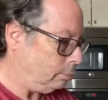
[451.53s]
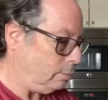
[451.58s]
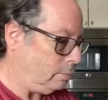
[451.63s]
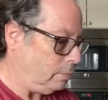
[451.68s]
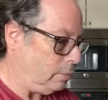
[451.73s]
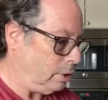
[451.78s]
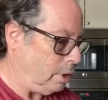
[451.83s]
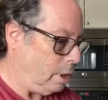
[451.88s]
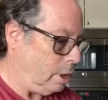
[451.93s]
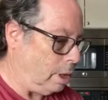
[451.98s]

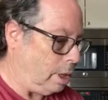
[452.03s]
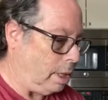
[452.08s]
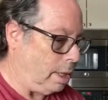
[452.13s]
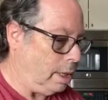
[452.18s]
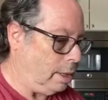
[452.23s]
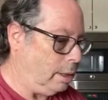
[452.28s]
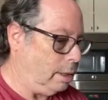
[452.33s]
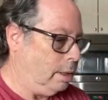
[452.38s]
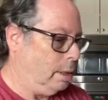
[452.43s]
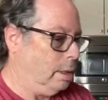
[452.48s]
All
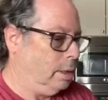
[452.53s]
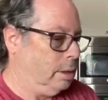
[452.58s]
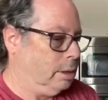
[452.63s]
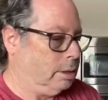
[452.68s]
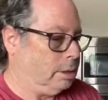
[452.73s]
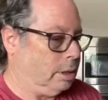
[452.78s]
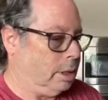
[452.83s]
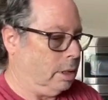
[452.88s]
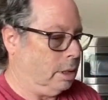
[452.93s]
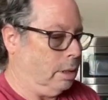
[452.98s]
right,
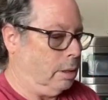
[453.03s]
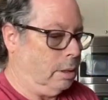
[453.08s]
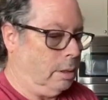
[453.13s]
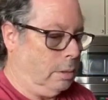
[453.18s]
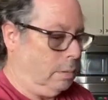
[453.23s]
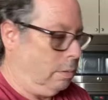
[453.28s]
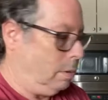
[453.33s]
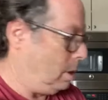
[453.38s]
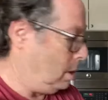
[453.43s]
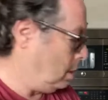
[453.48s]

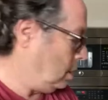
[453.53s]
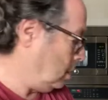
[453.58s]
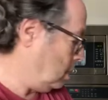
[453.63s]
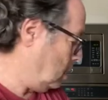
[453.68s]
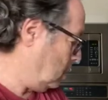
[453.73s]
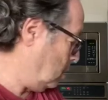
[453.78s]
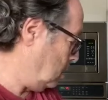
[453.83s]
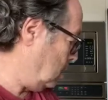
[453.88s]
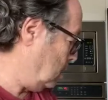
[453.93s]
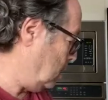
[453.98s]

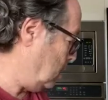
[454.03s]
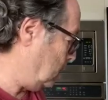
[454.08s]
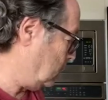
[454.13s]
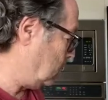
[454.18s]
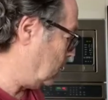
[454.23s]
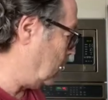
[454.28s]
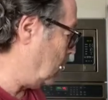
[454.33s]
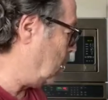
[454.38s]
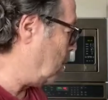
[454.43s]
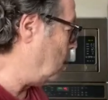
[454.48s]
so let's
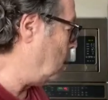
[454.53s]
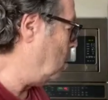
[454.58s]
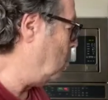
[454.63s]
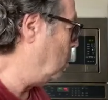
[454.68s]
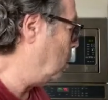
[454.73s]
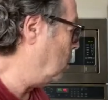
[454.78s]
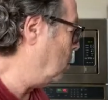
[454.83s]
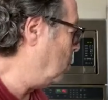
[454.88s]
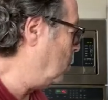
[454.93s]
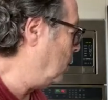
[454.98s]
get
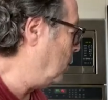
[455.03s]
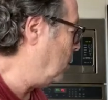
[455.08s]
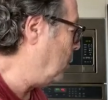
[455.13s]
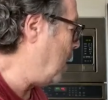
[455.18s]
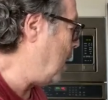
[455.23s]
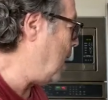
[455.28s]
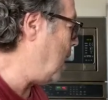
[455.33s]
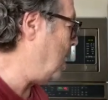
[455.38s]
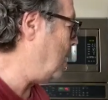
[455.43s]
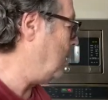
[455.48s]
going with
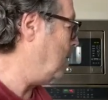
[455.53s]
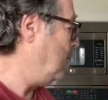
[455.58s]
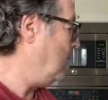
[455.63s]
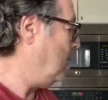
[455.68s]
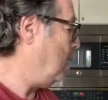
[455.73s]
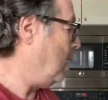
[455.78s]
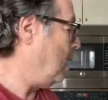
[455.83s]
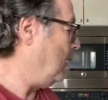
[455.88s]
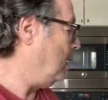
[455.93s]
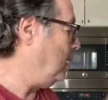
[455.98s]
that.
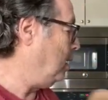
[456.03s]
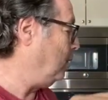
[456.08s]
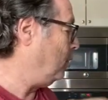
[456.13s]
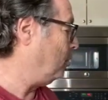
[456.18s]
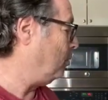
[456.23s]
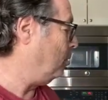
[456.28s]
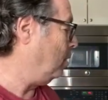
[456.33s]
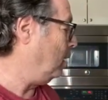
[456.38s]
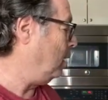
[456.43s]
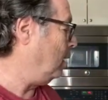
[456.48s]
I need
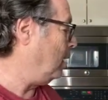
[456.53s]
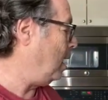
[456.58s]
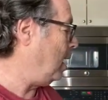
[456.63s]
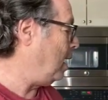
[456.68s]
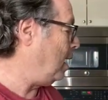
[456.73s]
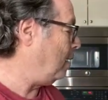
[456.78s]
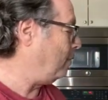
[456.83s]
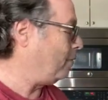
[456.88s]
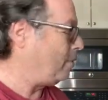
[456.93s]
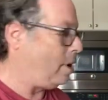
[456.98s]

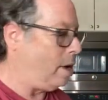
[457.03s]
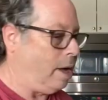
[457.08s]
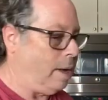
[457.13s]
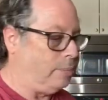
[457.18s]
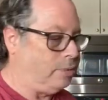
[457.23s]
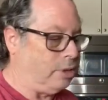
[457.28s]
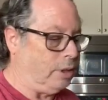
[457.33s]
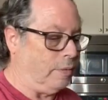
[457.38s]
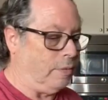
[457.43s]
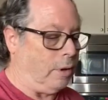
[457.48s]
3.5
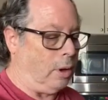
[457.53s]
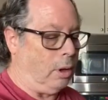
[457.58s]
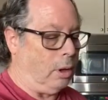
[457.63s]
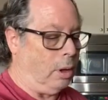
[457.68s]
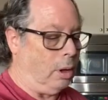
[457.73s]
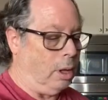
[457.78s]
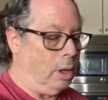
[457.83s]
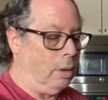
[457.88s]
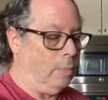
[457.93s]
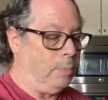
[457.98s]
cups of
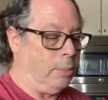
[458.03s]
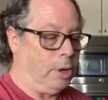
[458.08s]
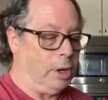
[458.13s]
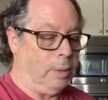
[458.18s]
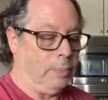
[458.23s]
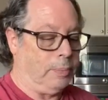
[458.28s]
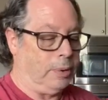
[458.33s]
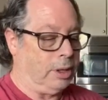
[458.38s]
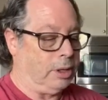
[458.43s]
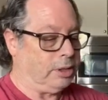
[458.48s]

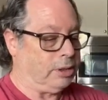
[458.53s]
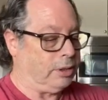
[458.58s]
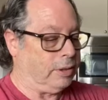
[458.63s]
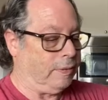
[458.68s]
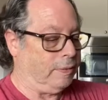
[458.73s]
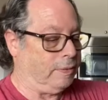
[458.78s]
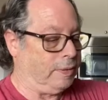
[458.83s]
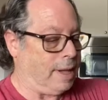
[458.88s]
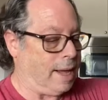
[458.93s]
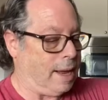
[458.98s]
all-purpose
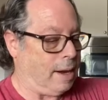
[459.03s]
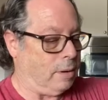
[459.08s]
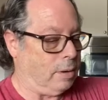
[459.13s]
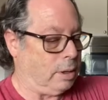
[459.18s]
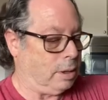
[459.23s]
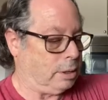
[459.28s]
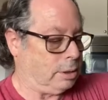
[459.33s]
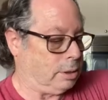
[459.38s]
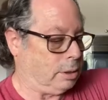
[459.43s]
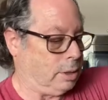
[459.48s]

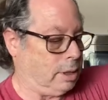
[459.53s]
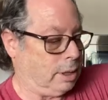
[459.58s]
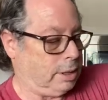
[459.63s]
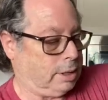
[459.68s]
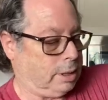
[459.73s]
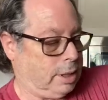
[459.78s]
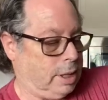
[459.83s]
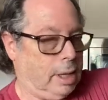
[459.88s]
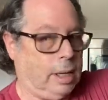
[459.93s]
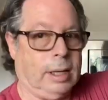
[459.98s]
flour. So let's
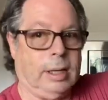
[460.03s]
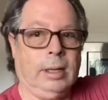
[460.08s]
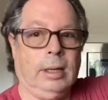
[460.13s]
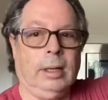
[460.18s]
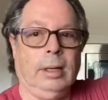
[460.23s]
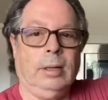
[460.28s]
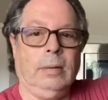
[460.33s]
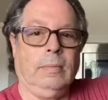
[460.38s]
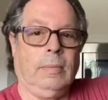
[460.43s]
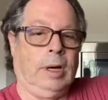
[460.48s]
get
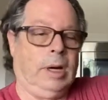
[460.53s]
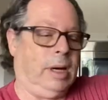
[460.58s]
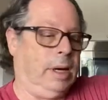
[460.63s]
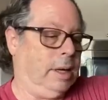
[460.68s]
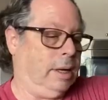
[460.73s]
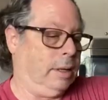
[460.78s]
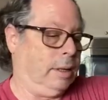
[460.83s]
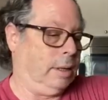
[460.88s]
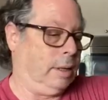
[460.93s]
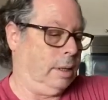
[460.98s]

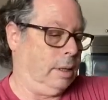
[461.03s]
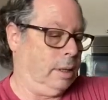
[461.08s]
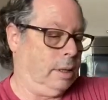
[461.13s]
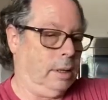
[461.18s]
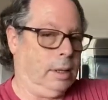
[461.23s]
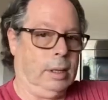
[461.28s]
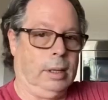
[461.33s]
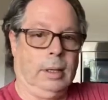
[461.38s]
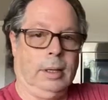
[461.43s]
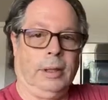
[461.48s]
my
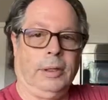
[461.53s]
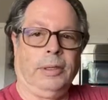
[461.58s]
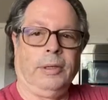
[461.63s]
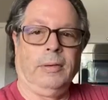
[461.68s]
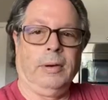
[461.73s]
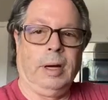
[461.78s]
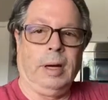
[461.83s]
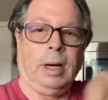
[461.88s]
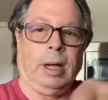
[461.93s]
3.5.